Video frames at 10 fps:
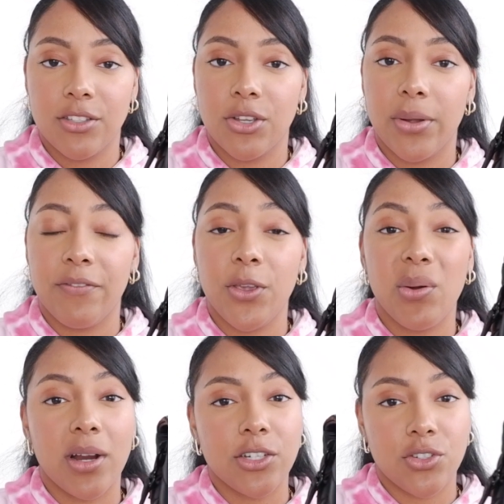So if you
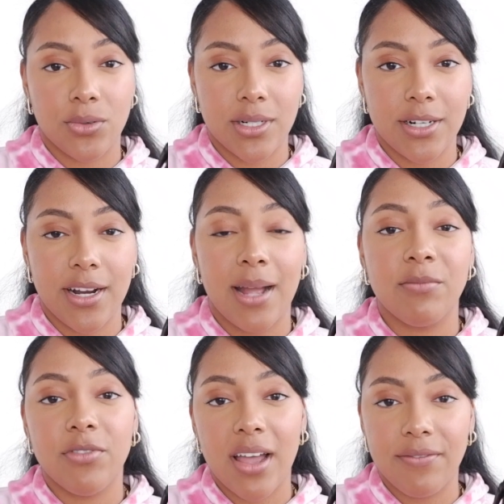are shorter, I'm
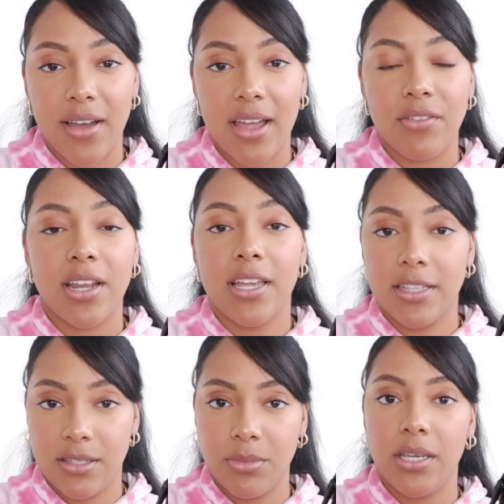5'5" and it
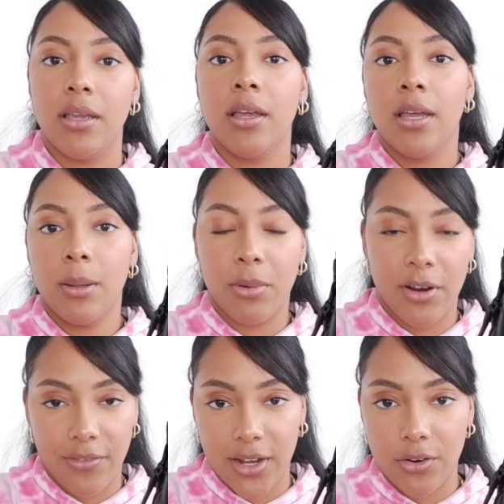hits me
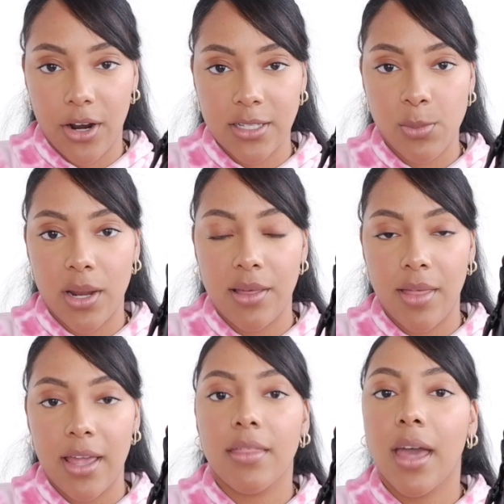perfect crossbody length.